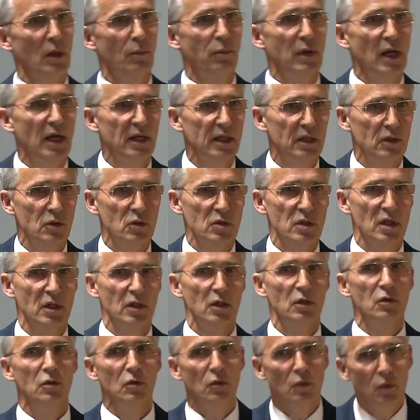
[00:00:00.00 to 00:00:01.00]
are planning to sign
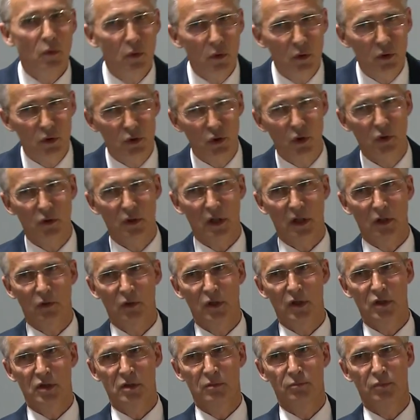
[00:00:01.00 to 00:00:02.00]
a new joint
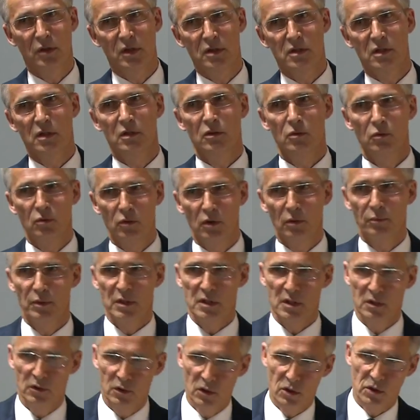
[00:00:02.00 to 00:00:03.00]
declaration, President Juncker,
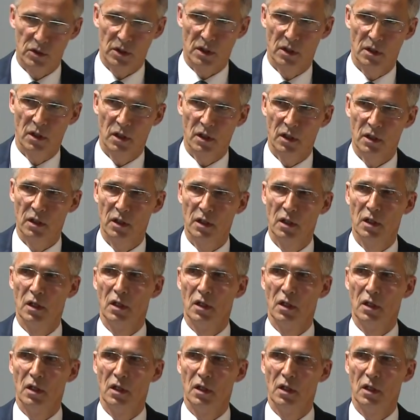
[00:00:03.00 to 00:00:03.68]
President Tusk, and I,